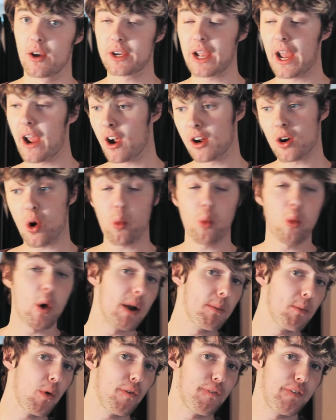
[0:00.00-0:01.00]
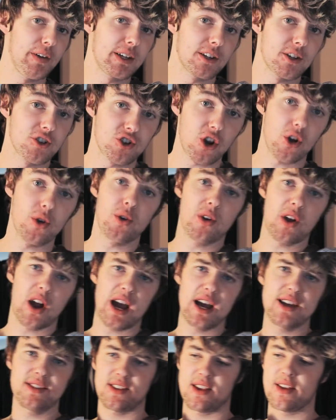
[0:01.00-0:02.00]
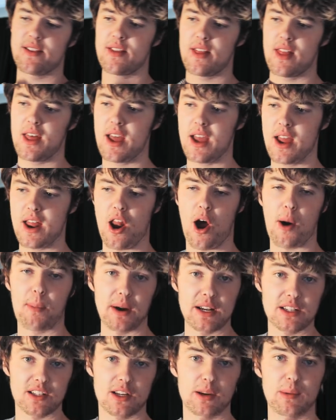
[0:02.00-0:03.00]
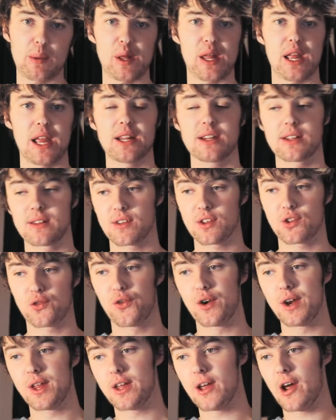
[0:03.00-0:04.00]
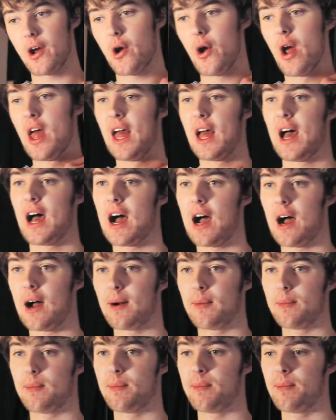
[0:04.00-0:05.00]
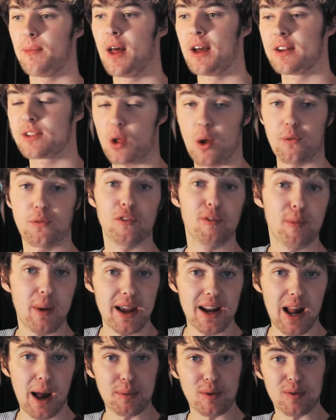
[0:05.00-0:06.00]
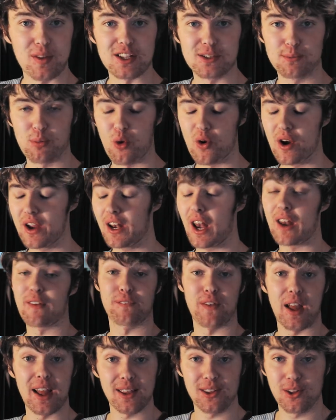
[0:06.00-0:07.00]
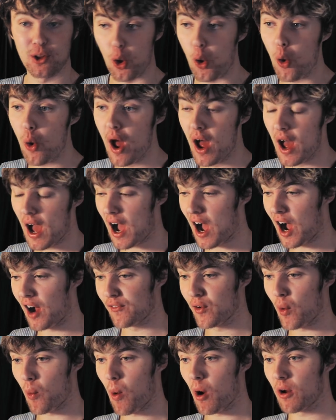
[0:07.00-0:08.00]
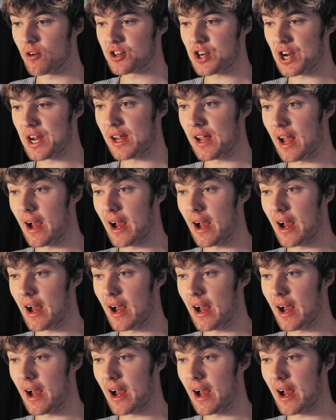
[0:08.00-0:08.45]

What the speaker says: Okay, I got one more thing to show you guys, and then I'll basically be ending this video. So if you've made it up to this point, thank you for watching.